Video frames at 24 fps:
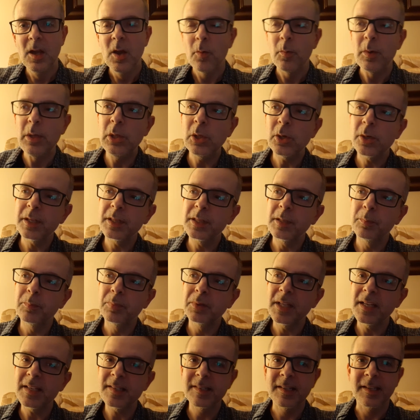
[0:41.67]
We look at the
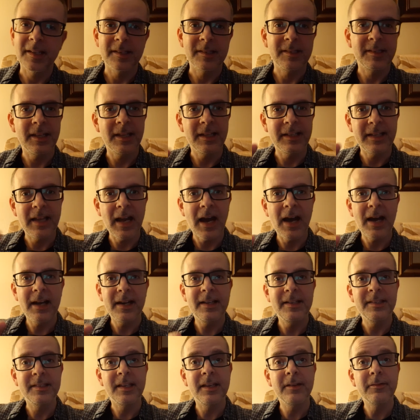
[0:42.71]
blessings that God
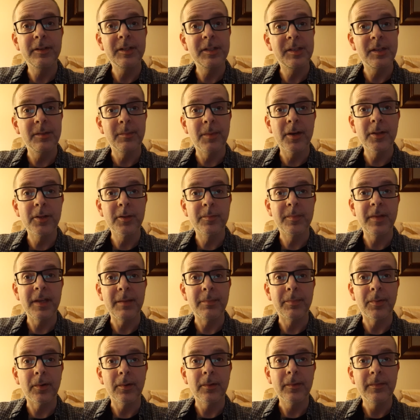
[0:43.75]
has given some other
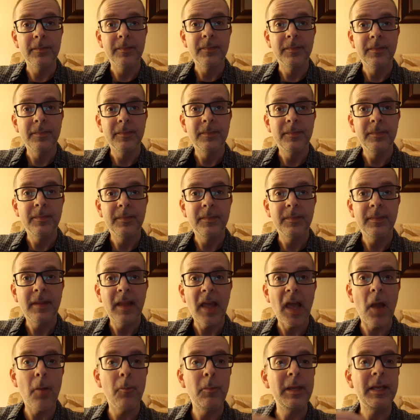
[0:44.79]
people
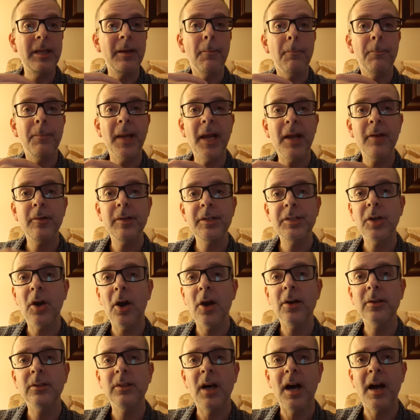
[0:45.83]
and we compare it to
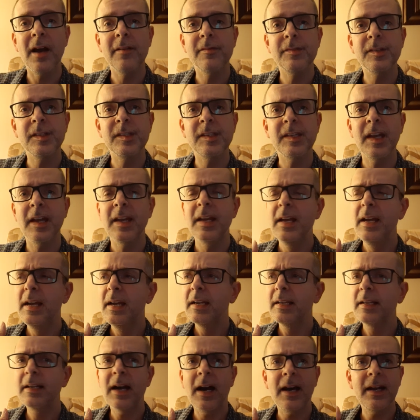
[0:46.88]
our lives and say,
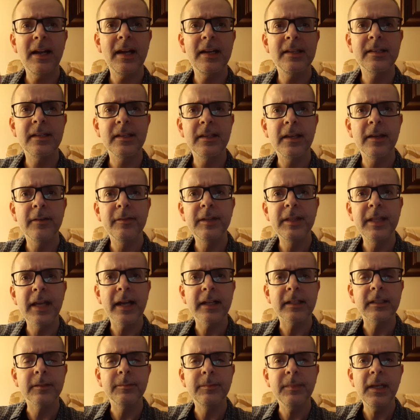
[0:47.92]
God hasn't given
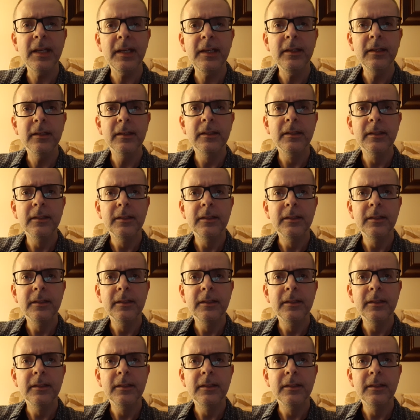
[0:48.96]
that to me.